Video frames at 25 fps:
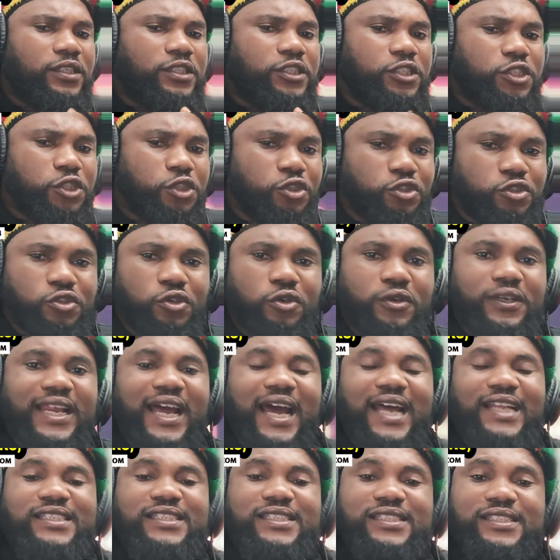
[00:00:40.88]
do you know
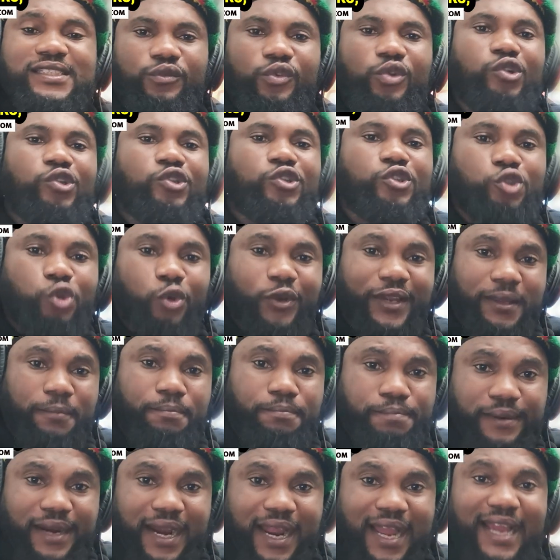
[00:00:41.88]
that doing
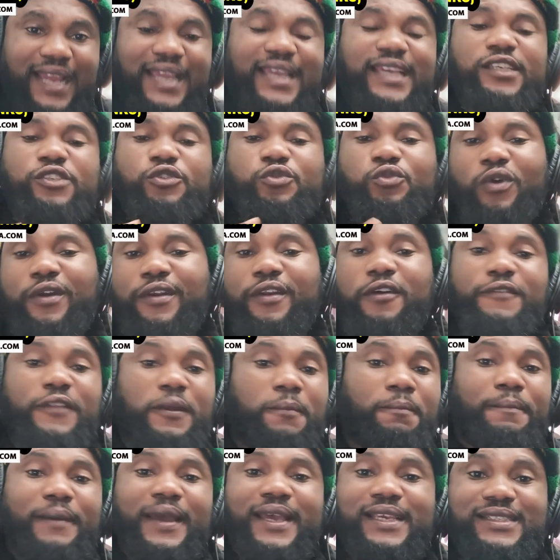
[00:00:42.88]
prank is one of
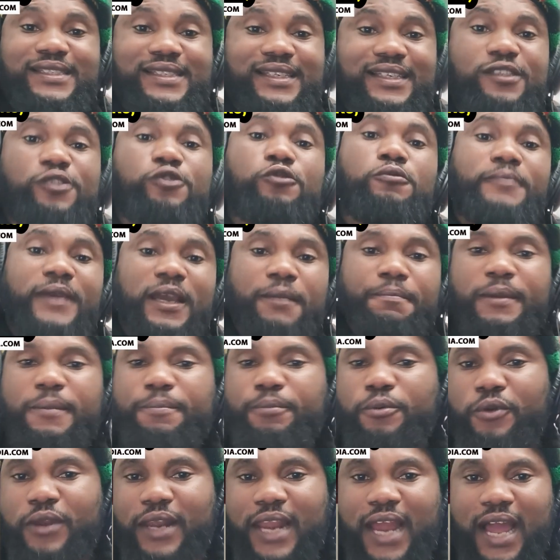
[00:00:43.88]
the best things to make
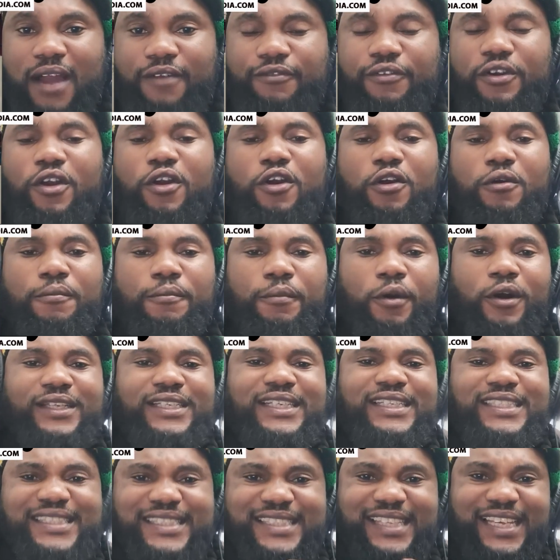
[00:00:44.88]
people laugh,
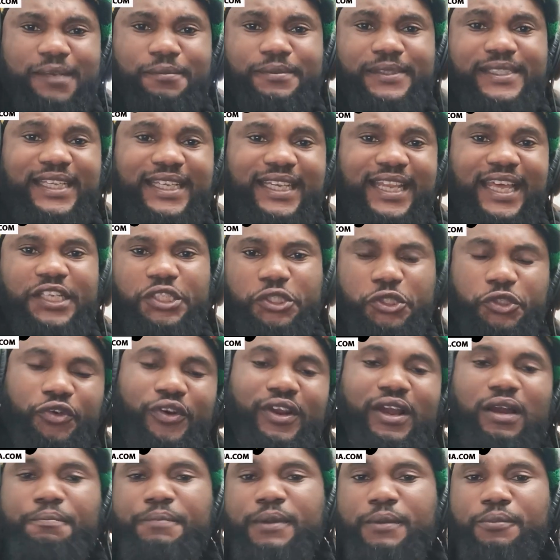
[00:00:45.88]
but it seems the
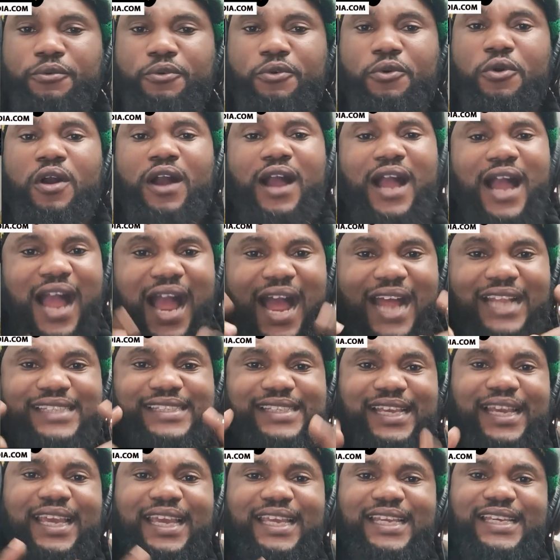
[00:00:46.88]
Nigerian people are
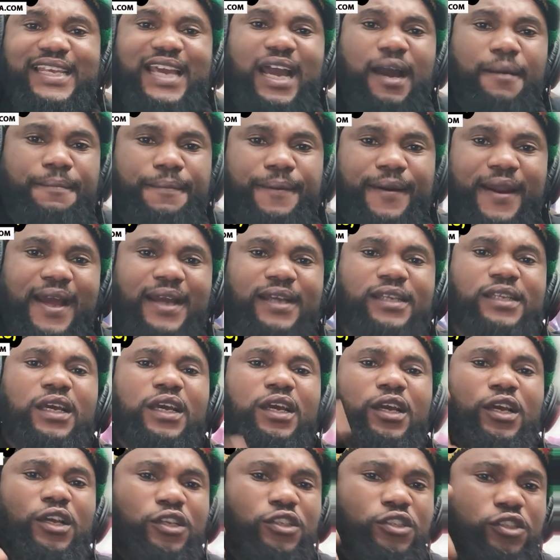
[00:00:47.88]
taking their prank
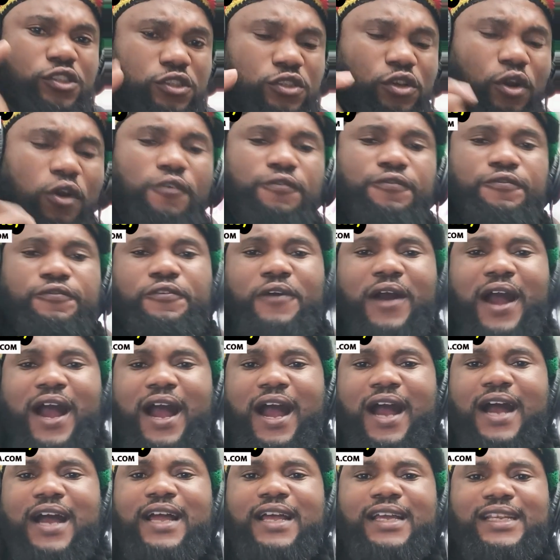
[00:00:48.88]
so
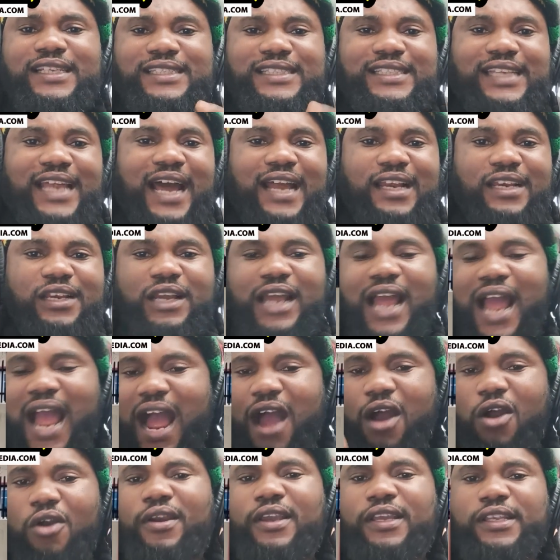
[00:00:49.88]
far than
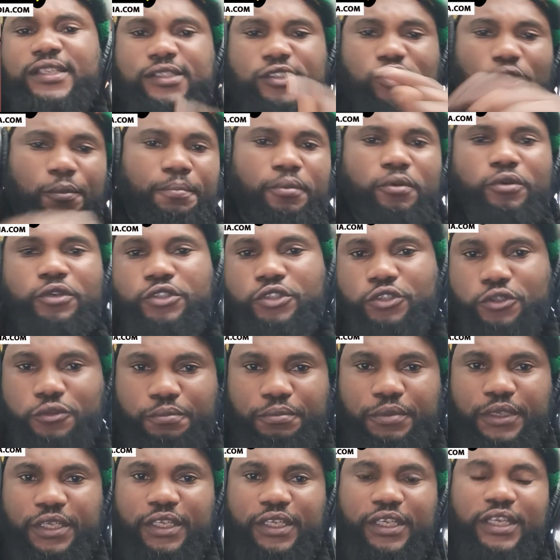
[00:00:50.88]
how it's supposed to
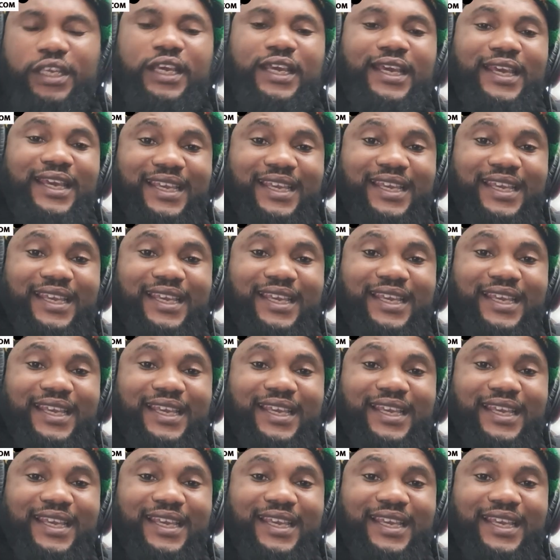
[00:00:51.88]
be.